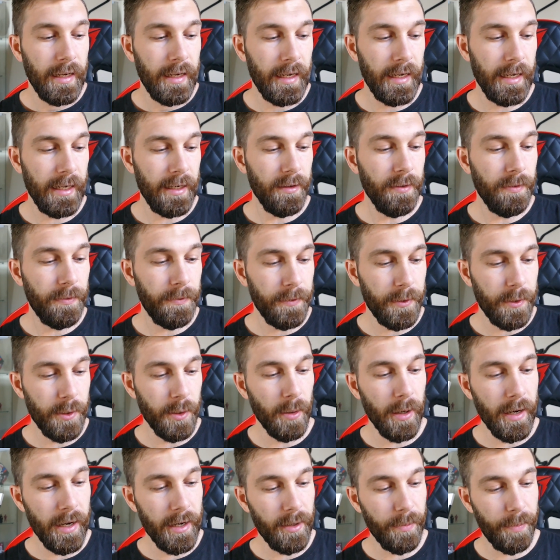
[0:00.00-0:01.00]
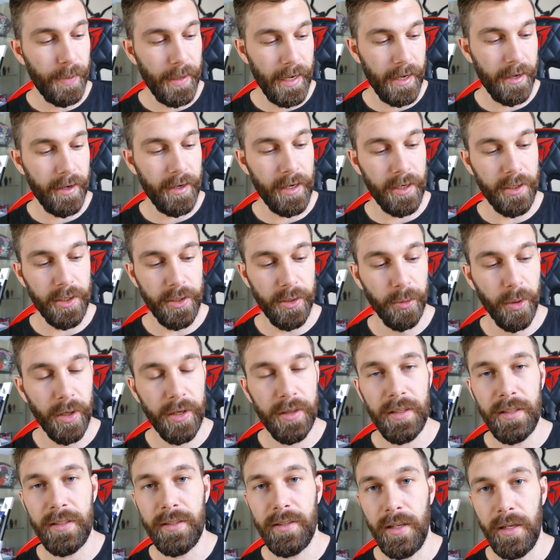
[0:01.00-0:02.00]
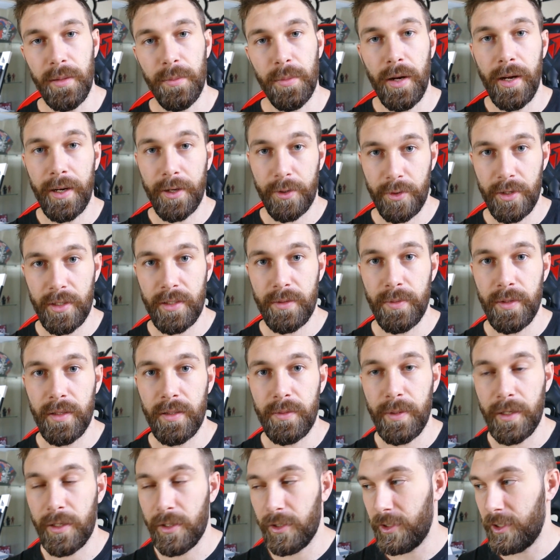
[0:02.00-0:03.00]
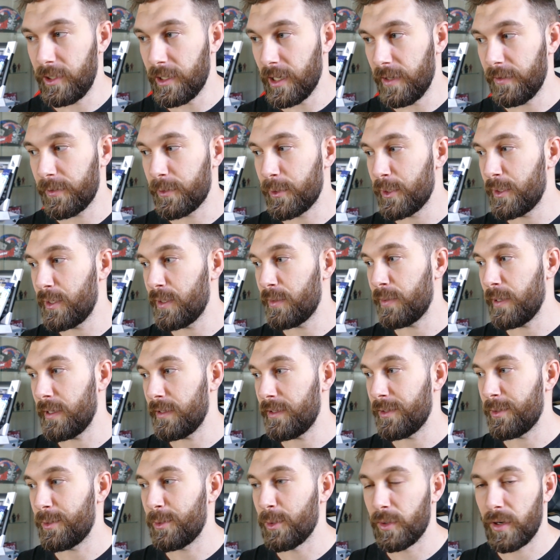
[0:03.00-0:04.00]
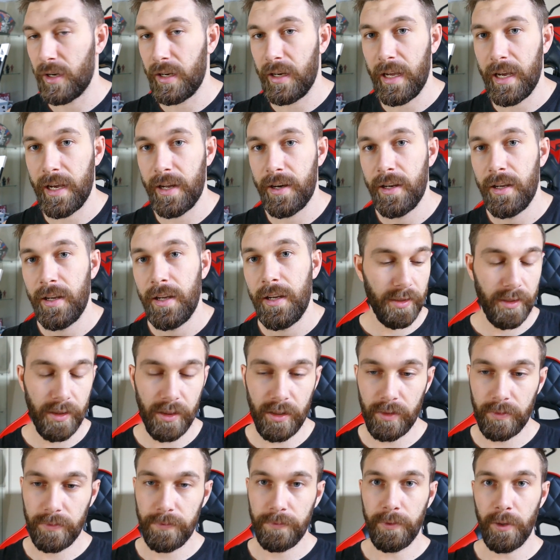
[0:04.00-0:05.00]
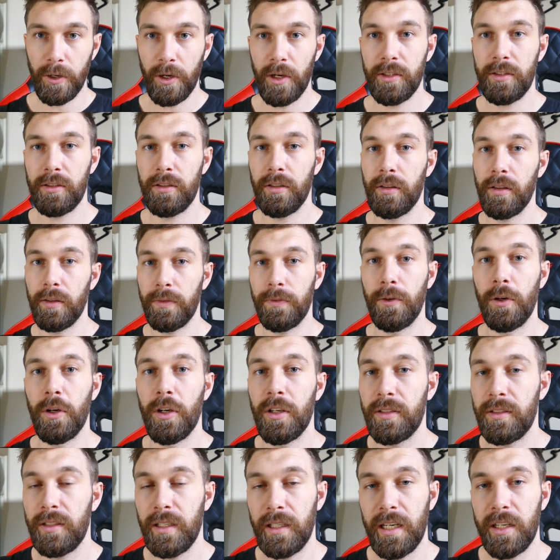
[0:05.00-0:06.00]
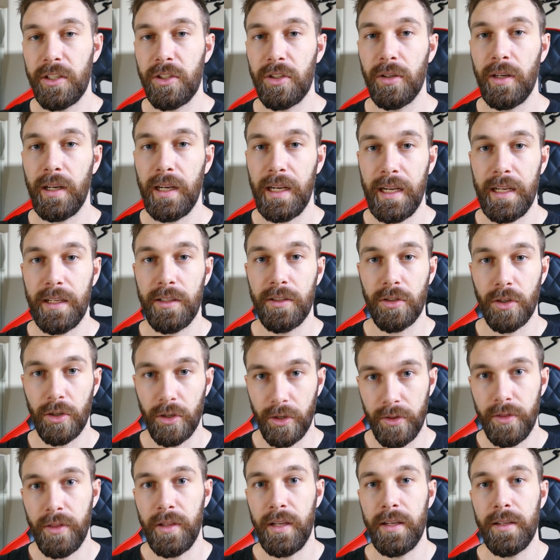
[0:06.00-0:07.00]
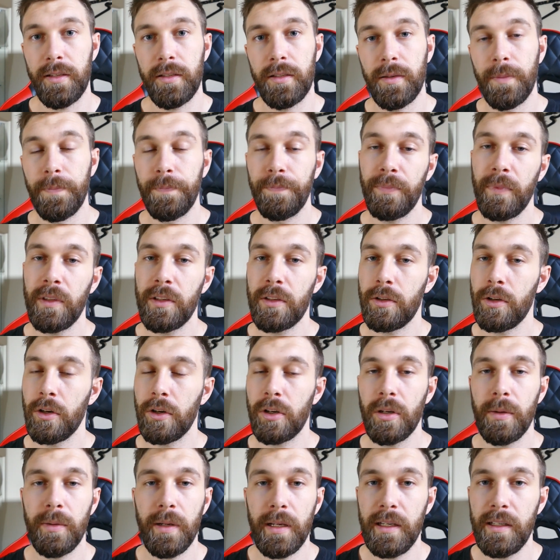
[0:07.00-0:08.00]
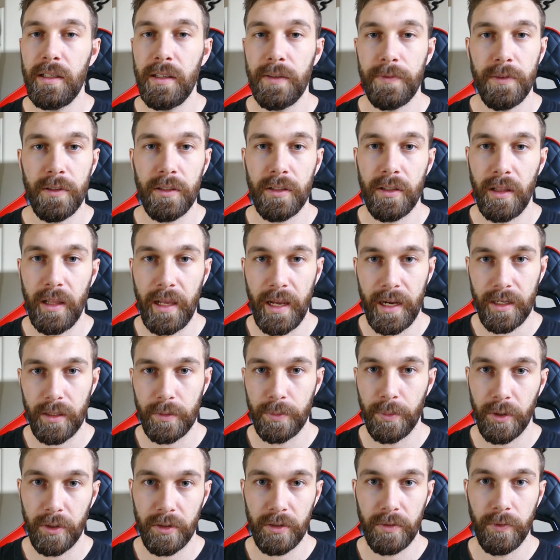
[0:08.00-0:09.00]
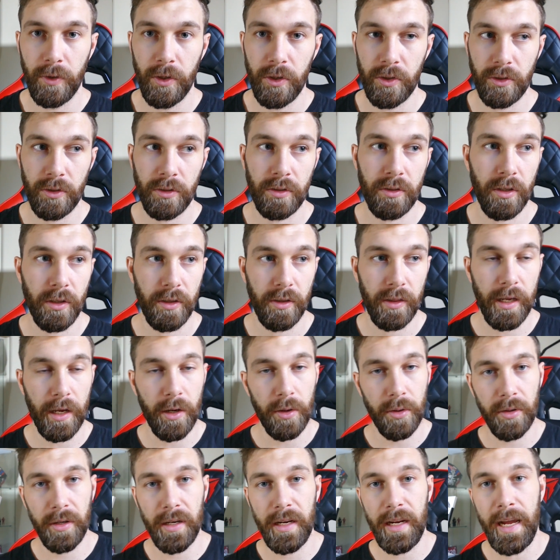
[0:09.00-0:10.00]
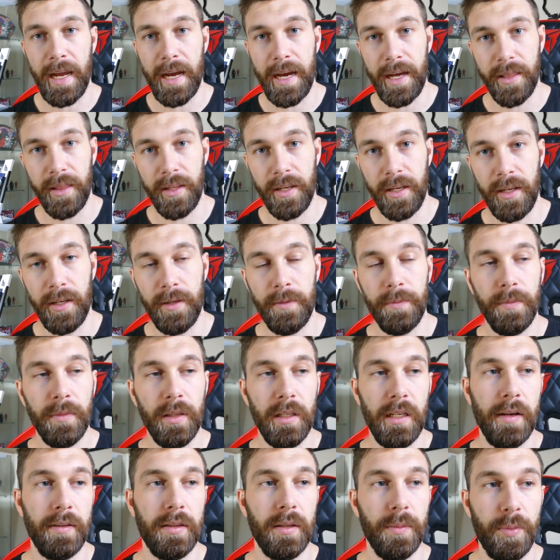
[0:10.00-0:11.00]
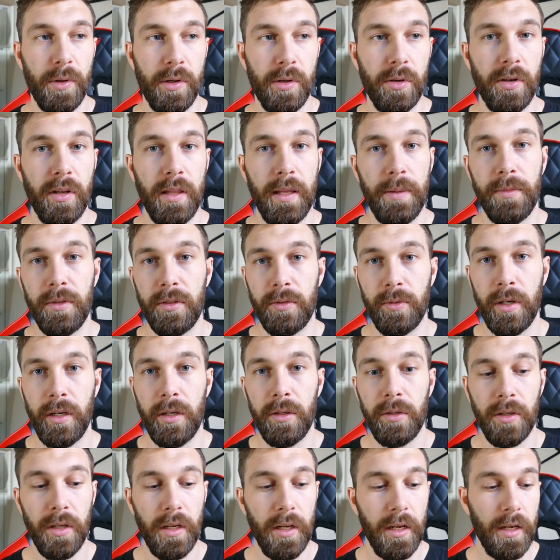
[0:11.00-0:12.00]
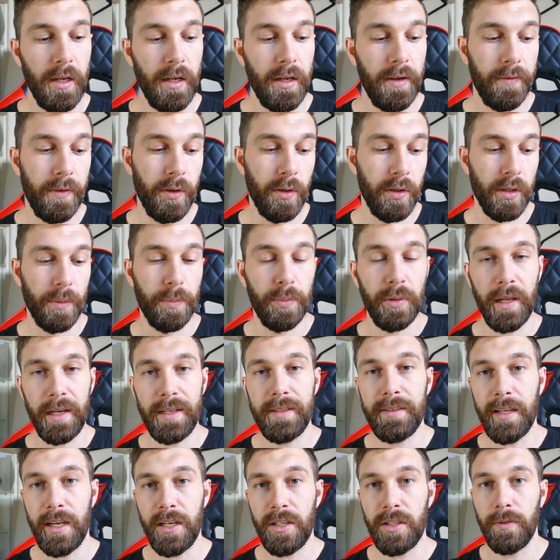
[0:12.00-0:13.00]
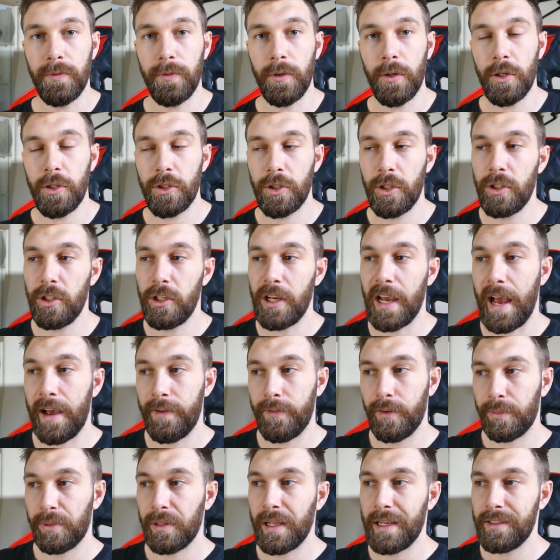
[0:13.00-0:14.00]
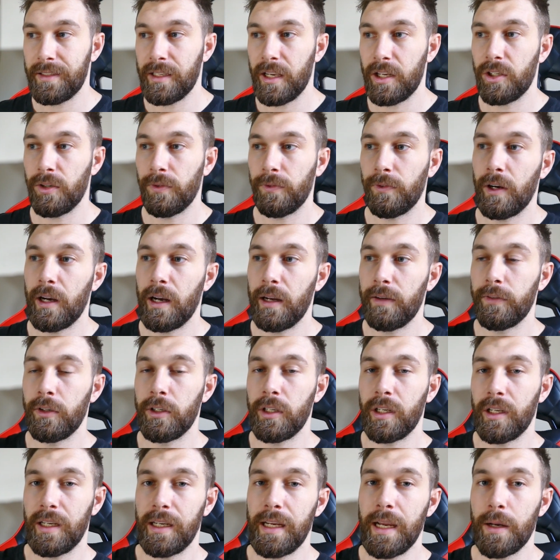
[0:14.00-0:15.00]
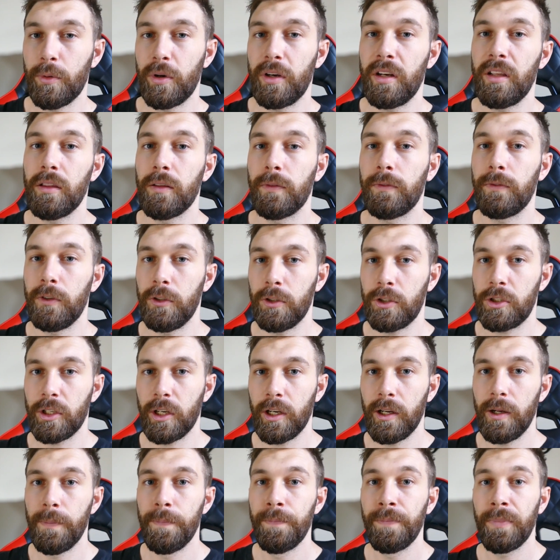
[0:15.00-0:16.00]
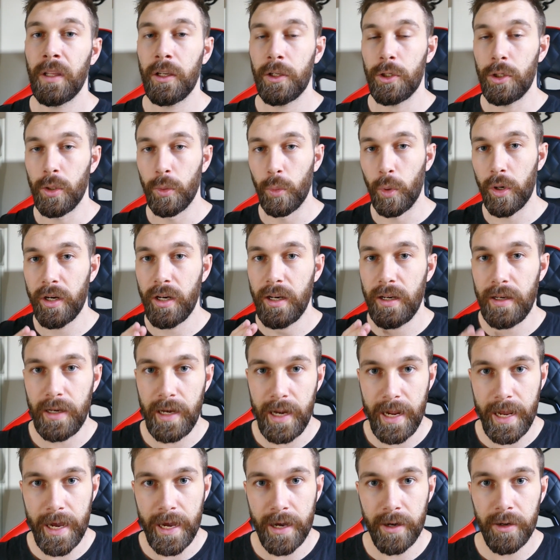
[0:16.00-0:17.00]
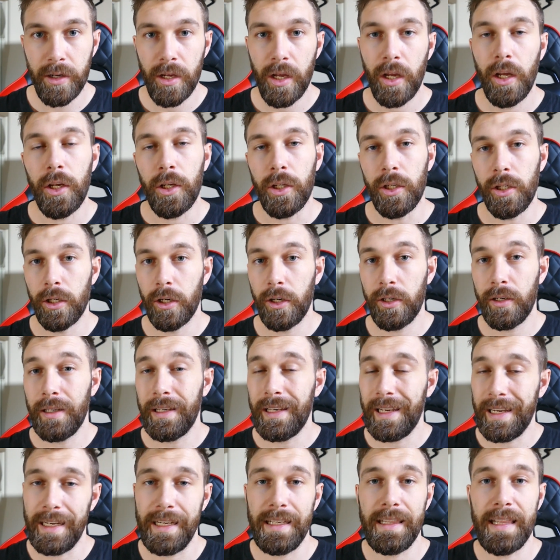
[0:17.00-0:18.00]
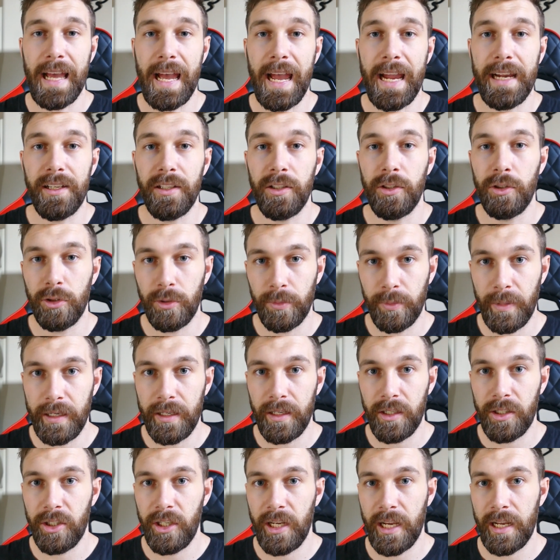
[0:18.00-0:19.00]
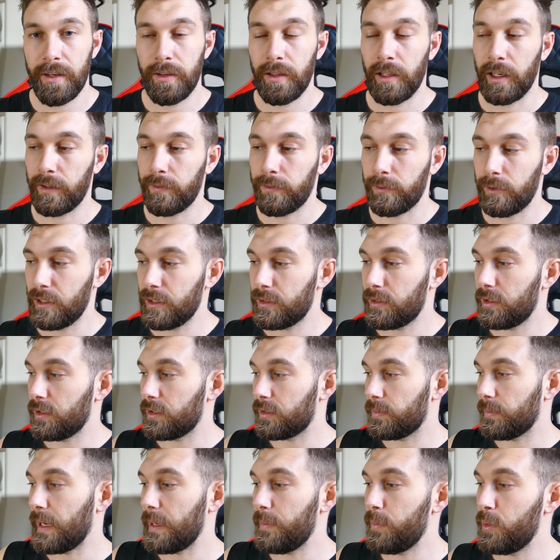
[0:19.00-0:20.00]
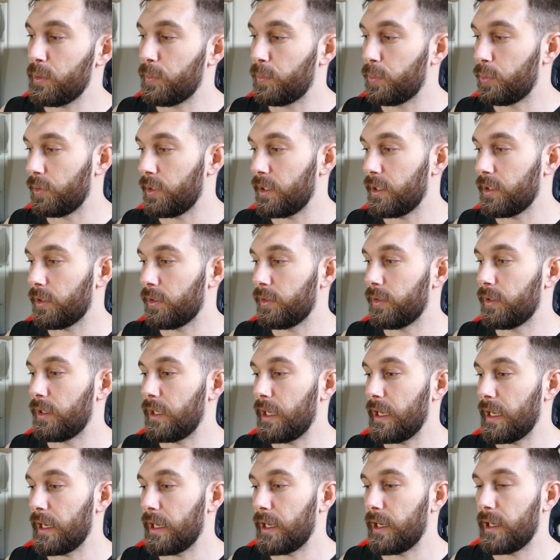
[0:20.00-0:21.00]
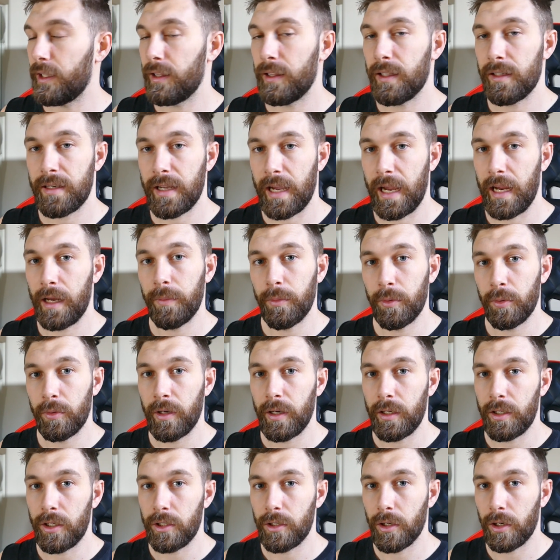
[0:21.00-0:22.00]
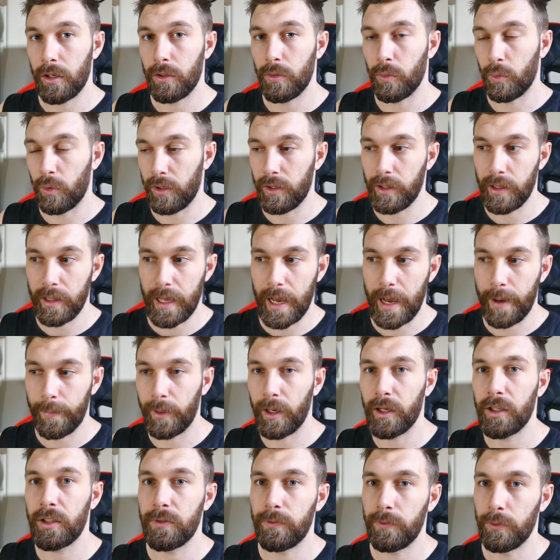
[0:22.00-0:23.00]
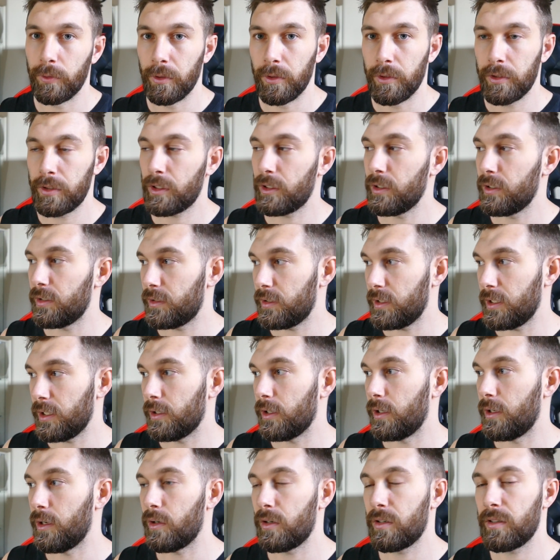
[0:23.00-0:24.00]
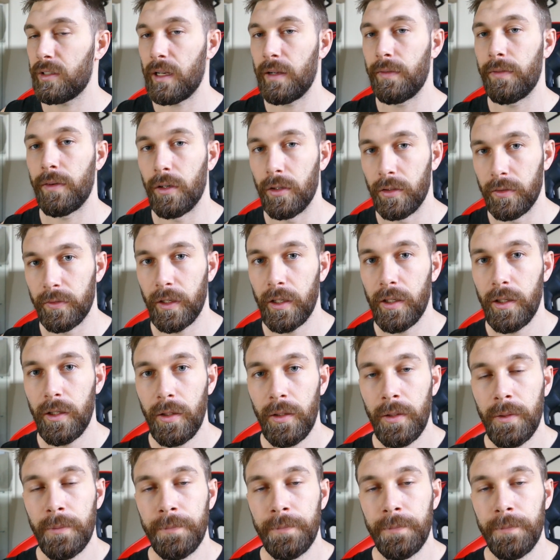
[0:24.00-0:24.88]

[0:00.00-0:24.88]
if you are a parent and you want this thing by Christmas because you don't have Christmas presents sorted out, the first of the first to get your hands on this, it's not going to be any different to the Xbox version. So they're already out there. You have to pre-order them as well. You want the PlayStation version, you have a PlayStation 5, or you're going to get one in the future. You want it now. You don't need the 8 Newton meters yet. Like for instance, maybe you're putting it on the table and you don't want that much force because you're going to knock stuff over.